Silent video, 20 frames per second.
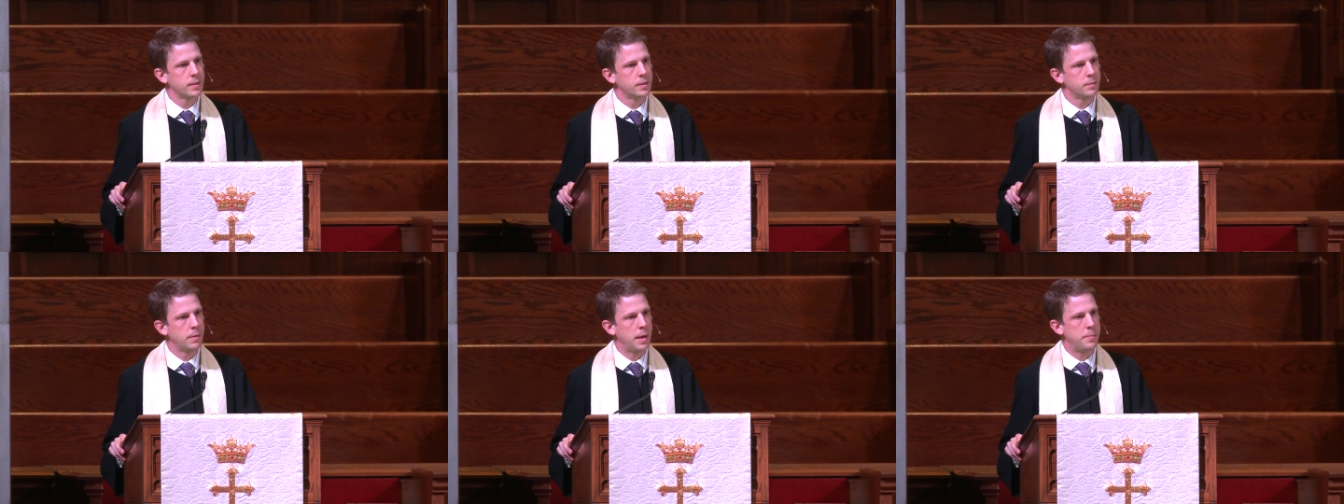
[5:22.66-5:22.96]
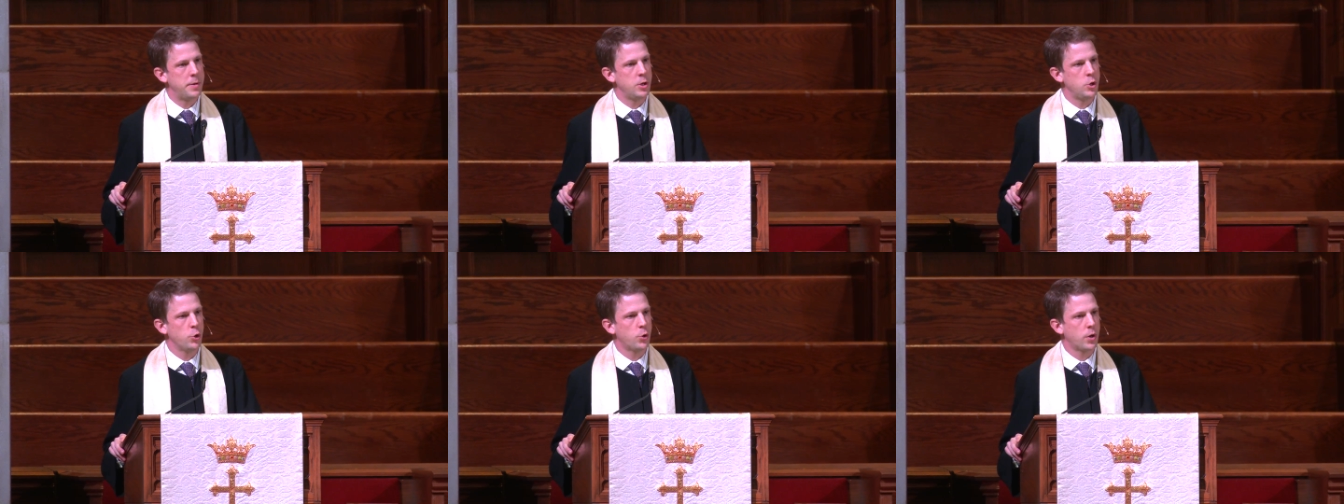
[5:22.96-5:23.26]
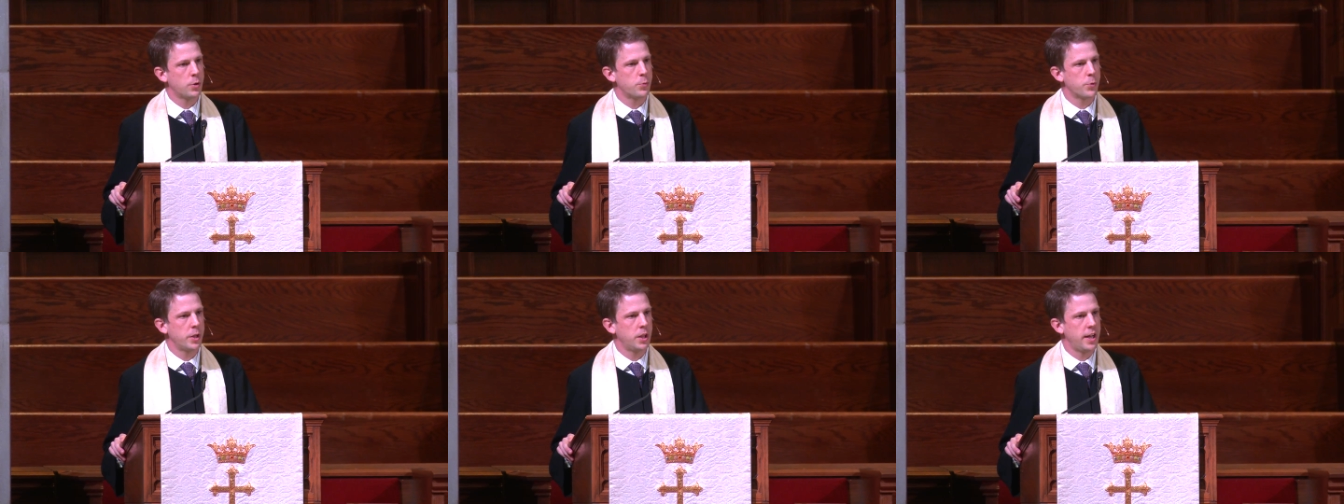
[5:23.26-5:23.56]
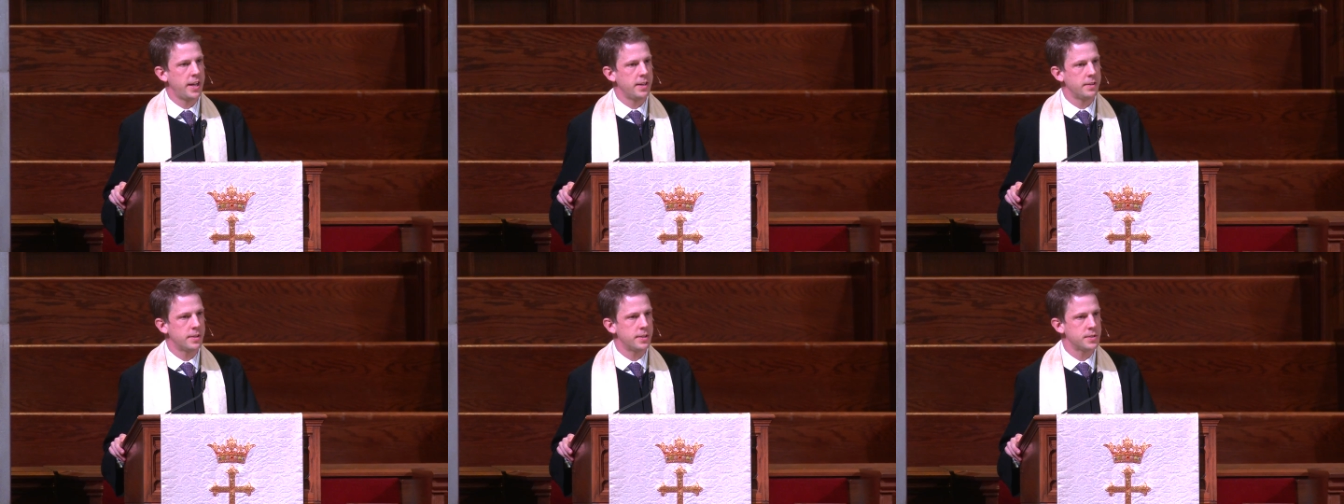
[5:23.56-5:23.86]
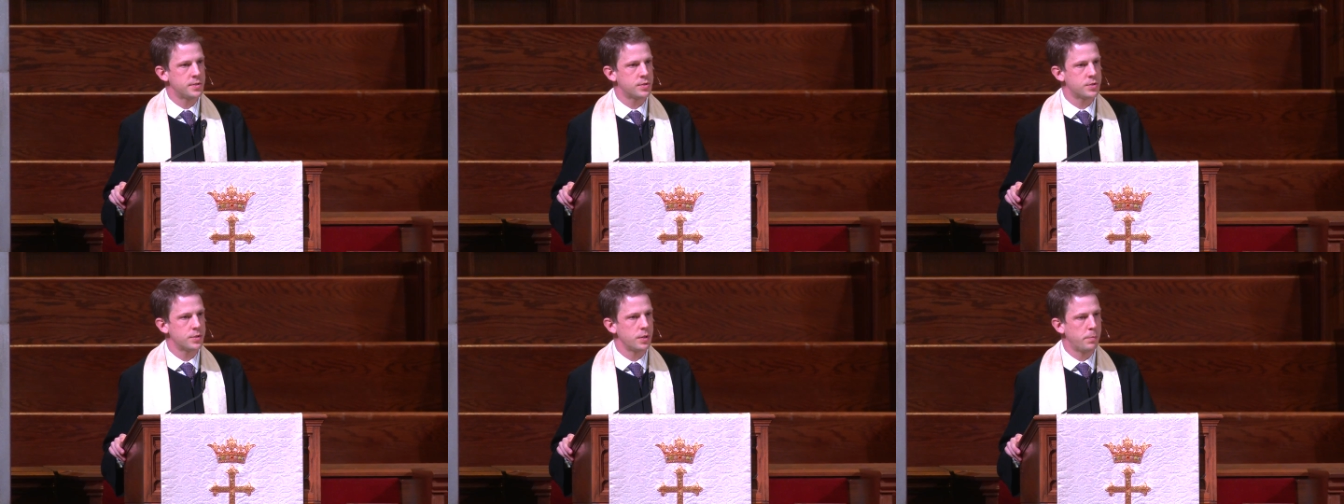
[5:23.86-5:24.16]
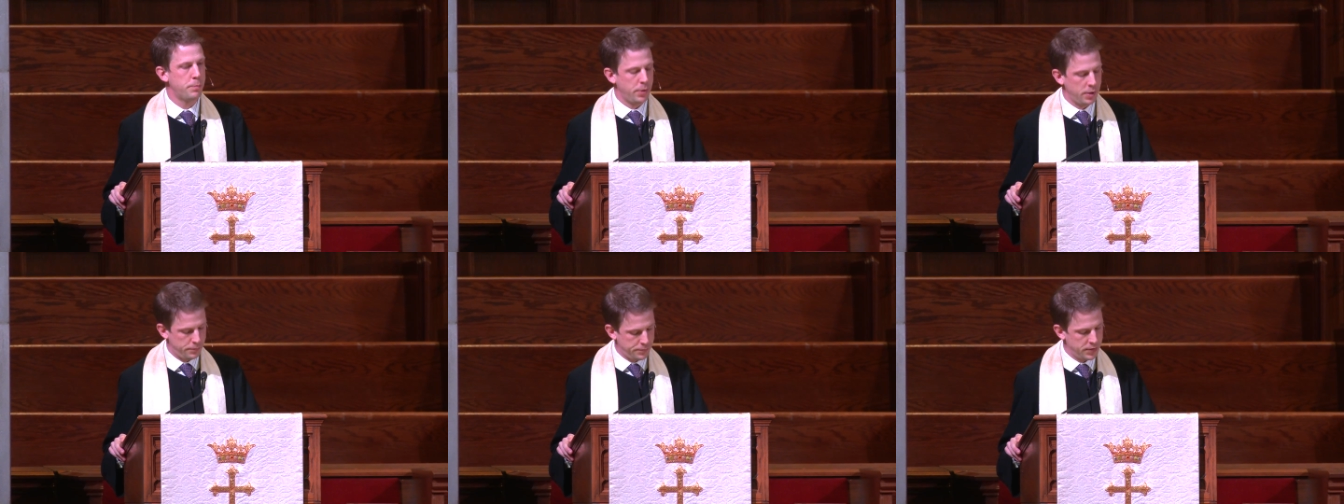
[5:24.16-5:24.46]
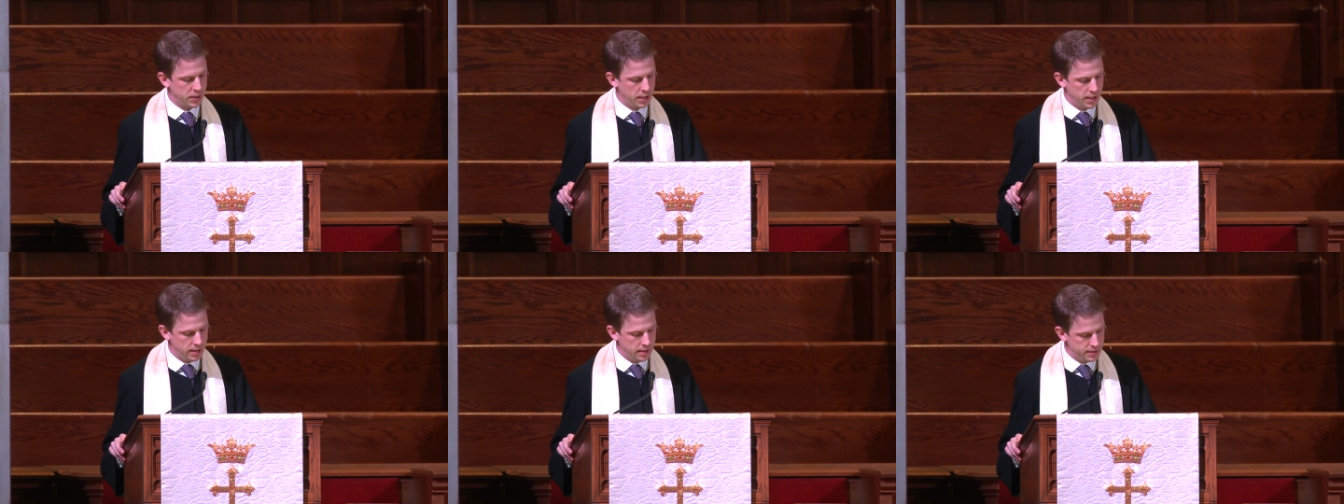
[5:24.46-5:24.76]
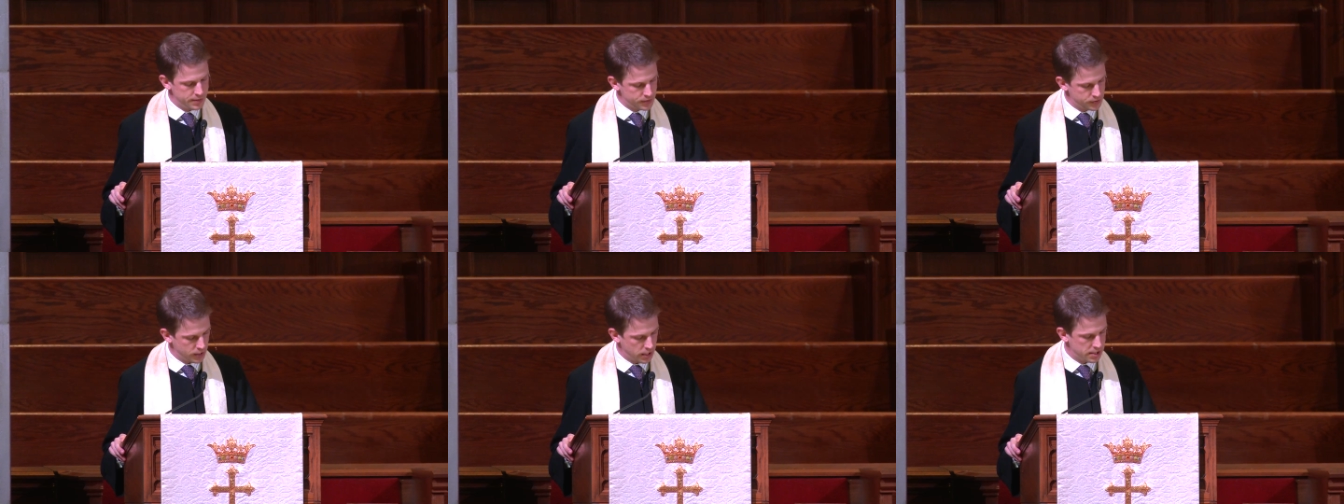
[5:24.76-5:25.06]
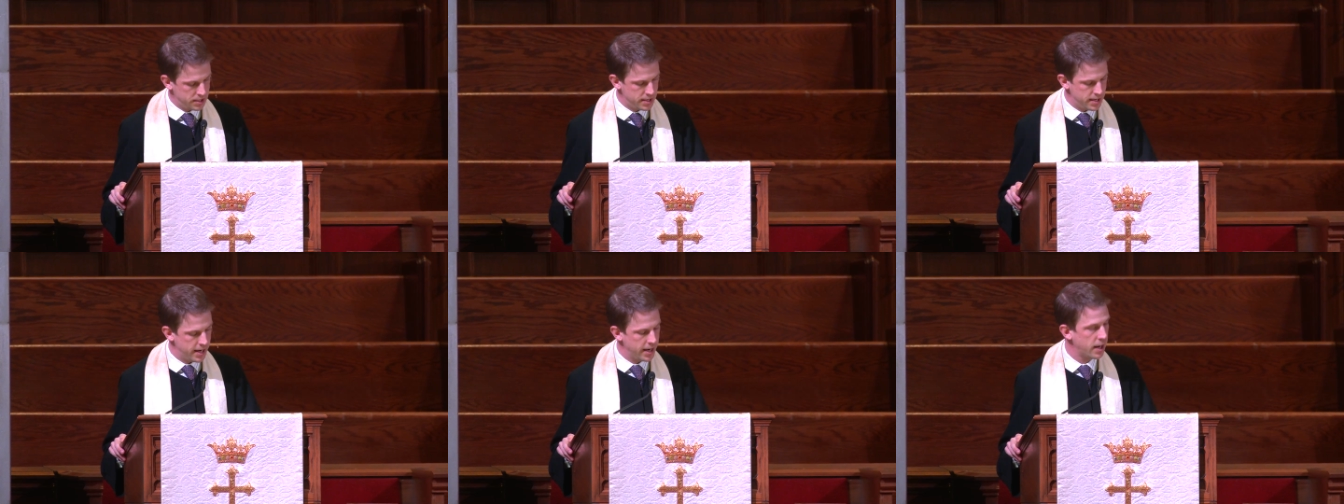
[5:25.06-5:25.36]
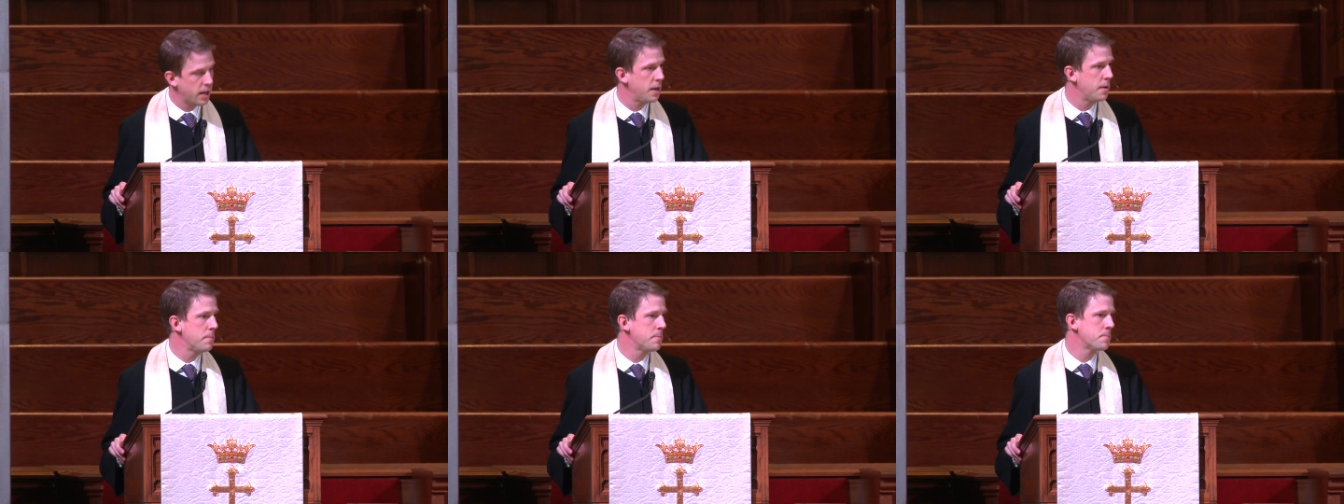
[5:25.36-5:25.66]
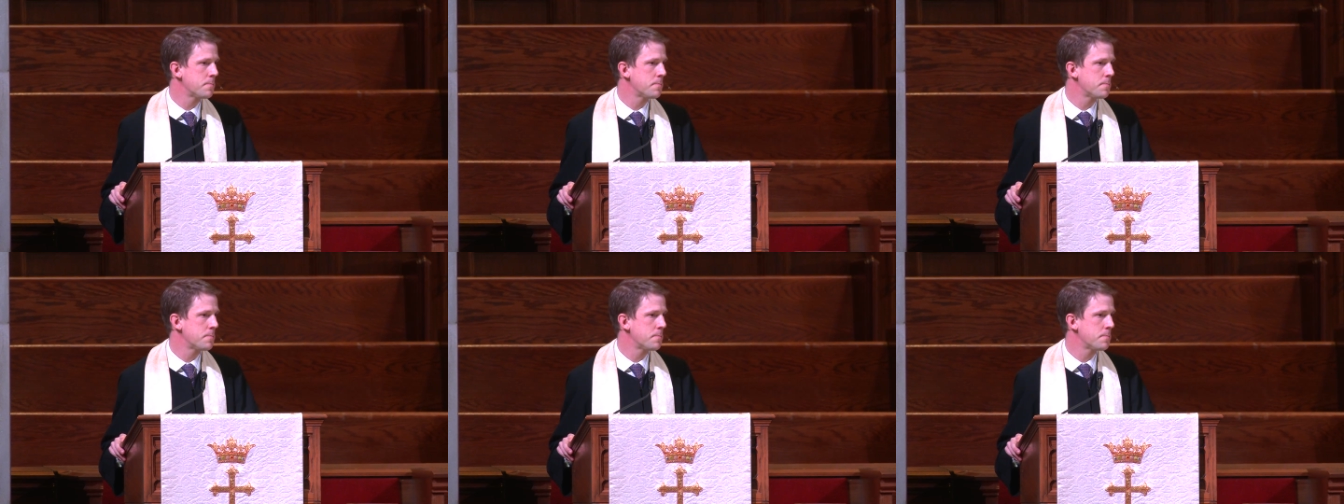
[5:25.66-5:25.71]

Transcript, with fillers: Maybe you can relate this Epiphany Sunday